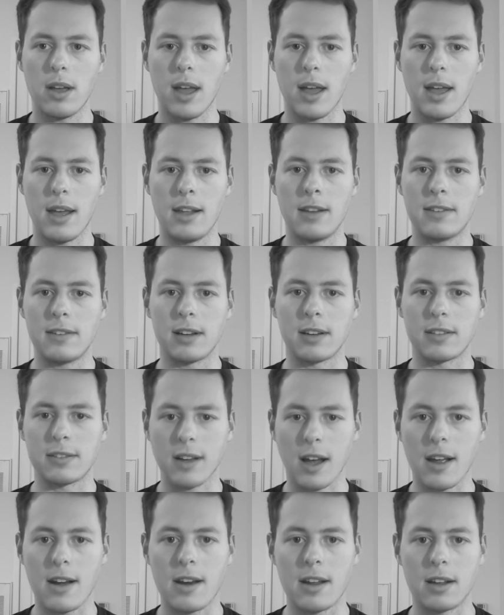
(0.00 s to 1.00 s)
It's
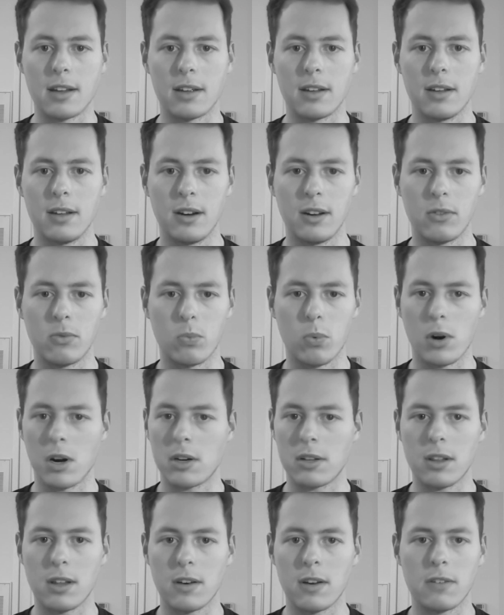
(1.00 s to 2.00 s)
exciting and it's
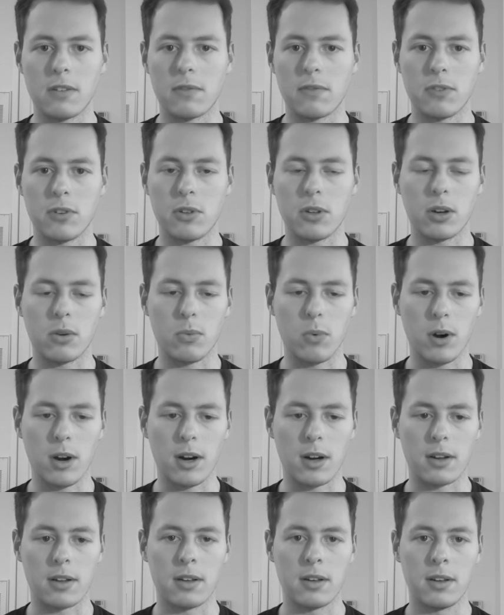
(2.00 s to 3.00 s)
work that doesn't feel like
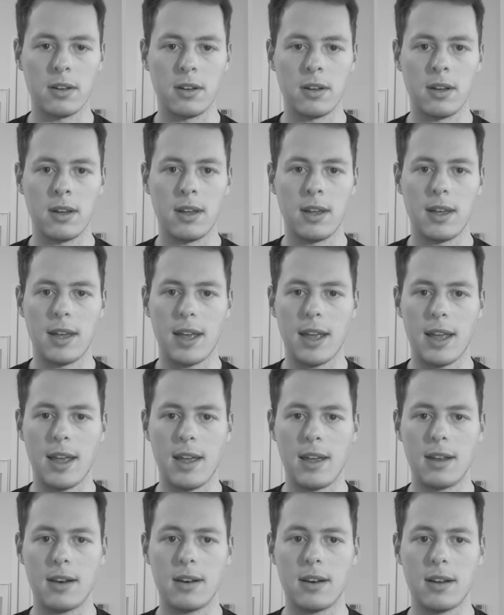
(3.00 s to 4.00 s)
work.
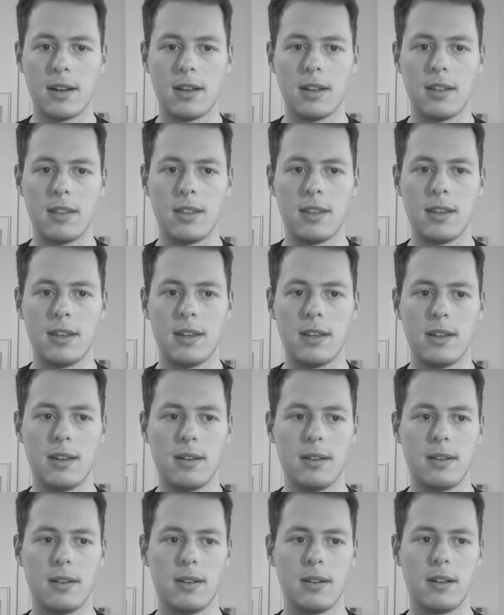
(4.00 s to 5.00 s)
And
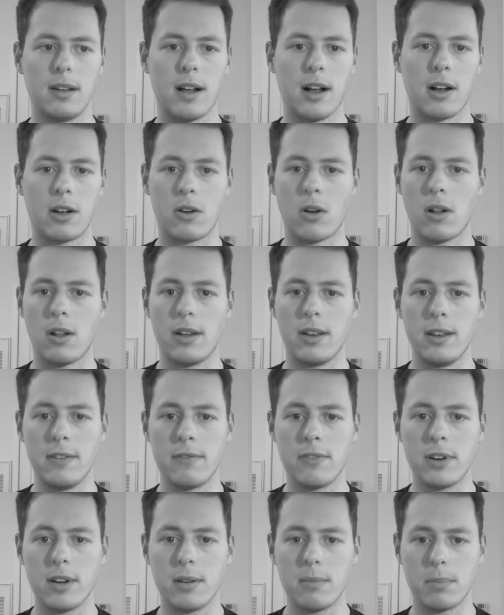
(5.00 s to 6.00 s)
I'll call it
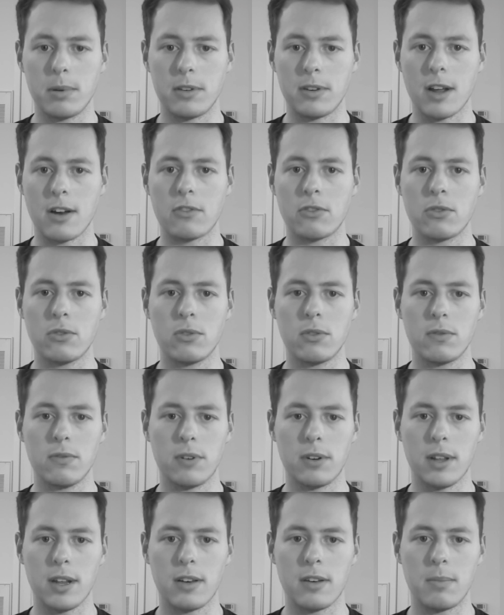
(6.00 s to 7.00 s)
infinite potential for
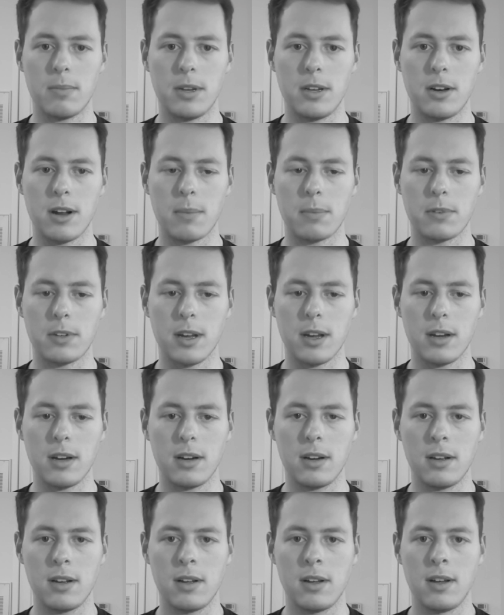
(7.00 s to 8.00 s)
that to be an upside
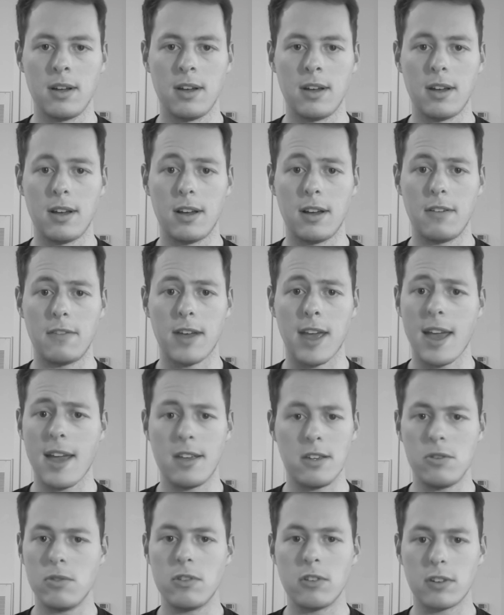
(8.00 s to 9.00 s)
of, hey,
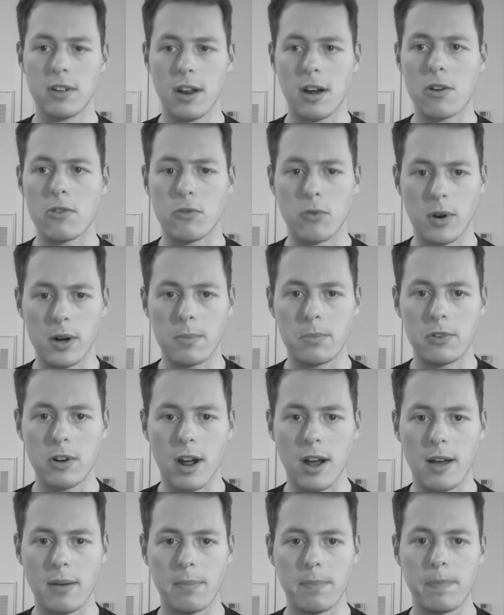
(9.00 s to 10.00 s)
you just got a dream
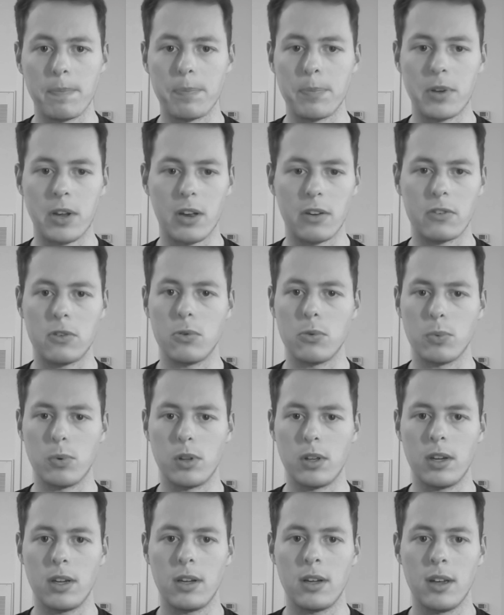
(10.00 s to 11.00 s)
job because you
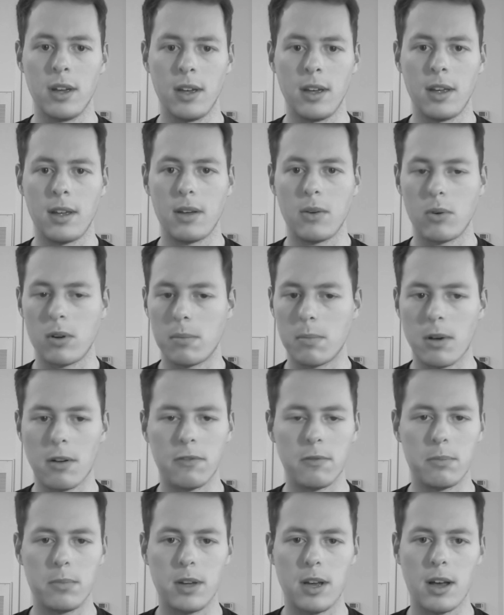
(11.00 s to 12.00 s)
really went above
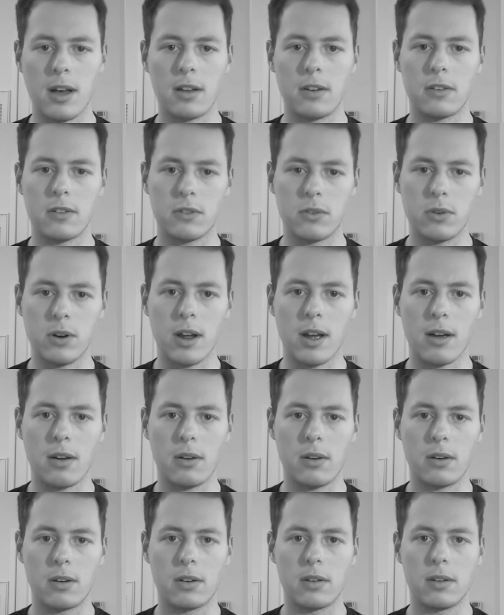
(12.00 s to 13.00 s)
and beyond, stood out
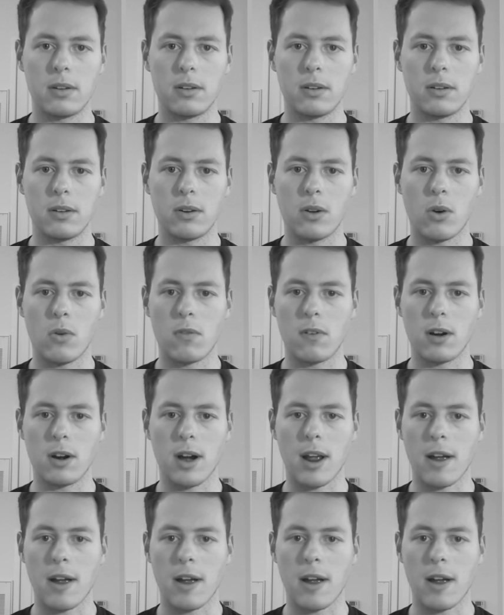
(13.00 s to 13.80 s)
over